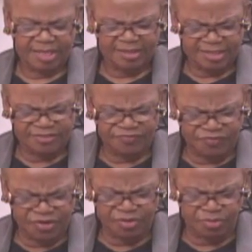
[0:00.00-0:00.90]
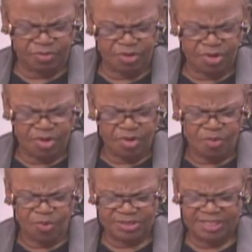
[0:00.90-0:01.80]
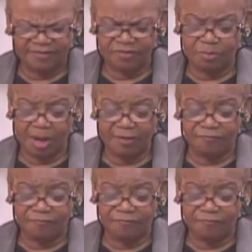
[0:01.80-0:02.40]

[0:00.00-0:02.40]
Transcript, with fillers: this view was given by